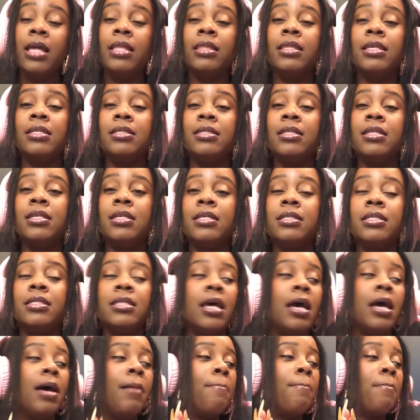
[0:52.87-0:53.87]
This is
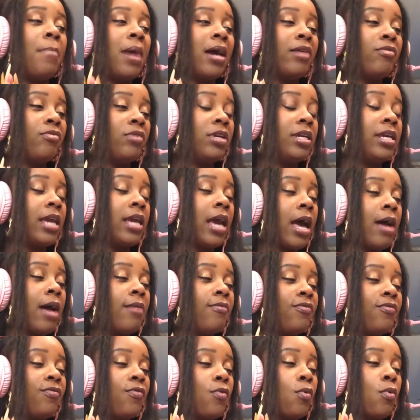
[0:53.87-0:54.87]
my recap
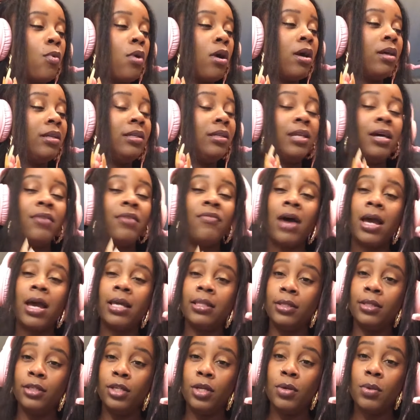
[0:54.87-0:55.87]
for Love
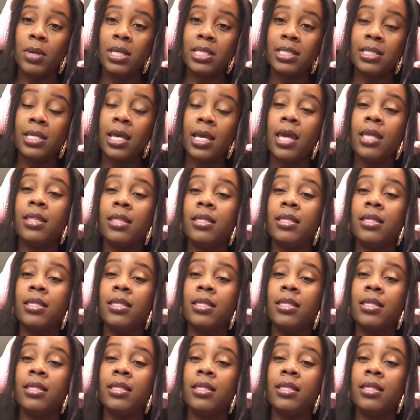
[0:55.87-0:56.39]
Island USA.